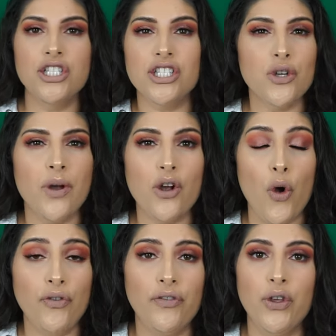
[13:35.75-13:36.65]
So just a quick
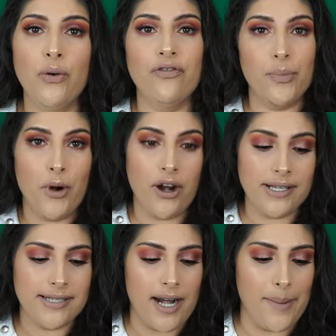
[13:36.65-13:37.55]
overview of the
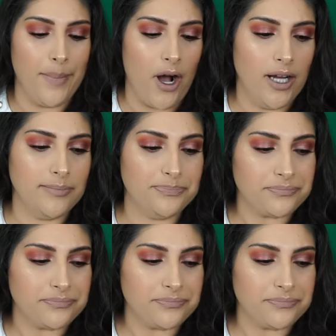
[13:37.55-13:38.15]
products that I bought.